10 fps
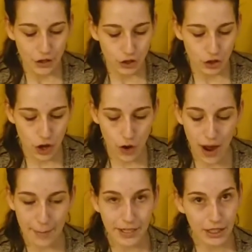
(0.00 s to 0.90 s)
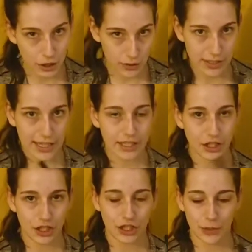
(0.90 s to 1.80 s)
So I'm going to use
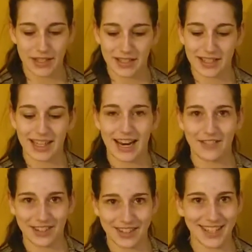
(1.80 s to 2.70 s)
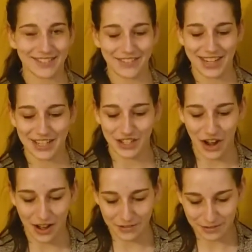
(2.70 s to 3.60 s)
this just so we can get everything finished
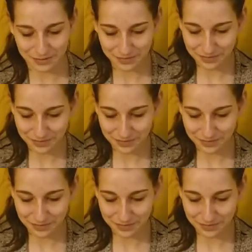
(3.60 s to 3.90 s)
off.